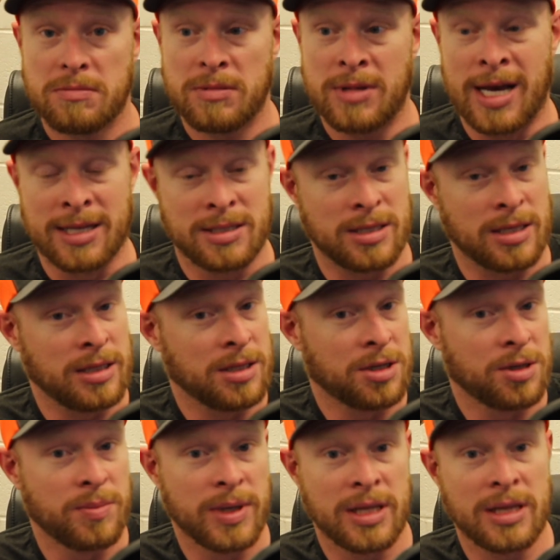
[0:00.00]
that's a
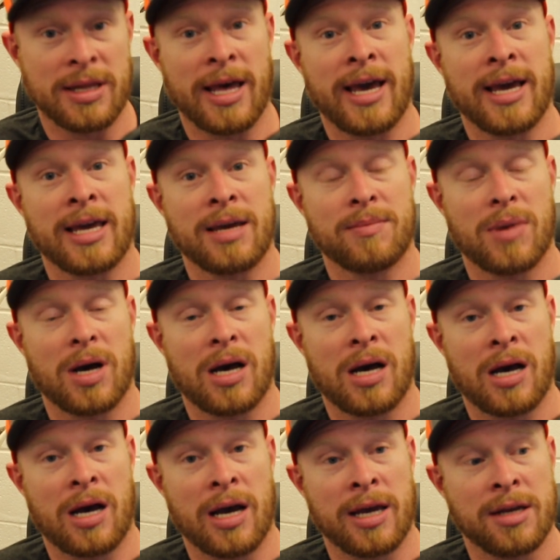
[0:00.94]
little bit lagging
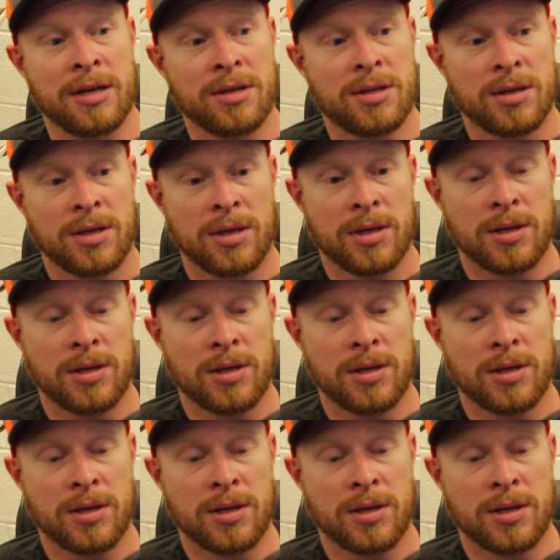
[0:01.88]
behind,